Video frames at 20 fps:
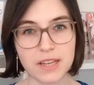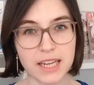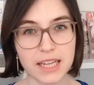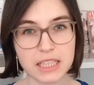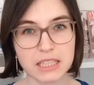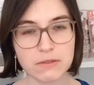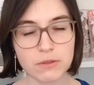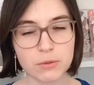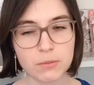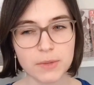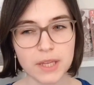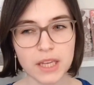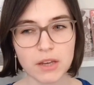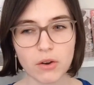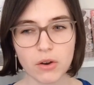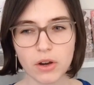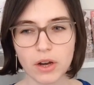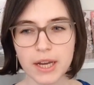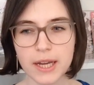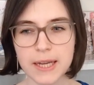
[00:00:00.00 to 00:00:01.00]
feelings for
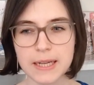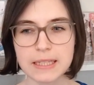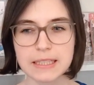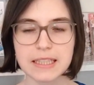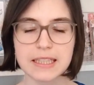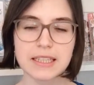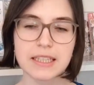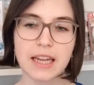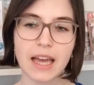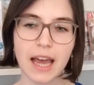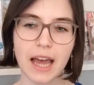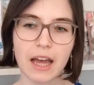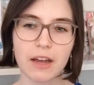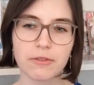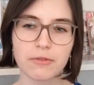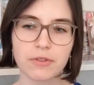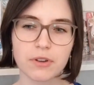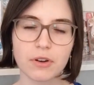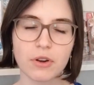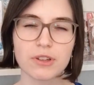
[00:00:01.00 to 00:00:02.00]
me or didn't
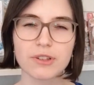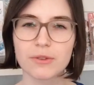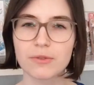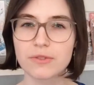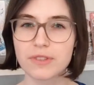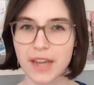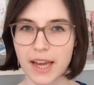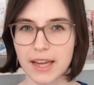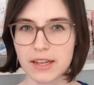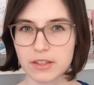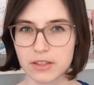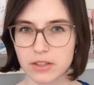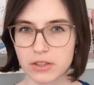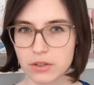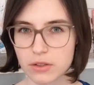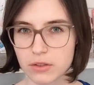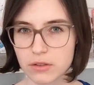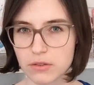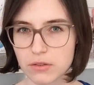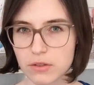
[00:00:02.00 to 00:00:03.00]
have a lot of
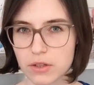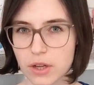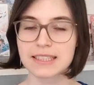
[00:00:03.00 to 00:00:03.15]
tension.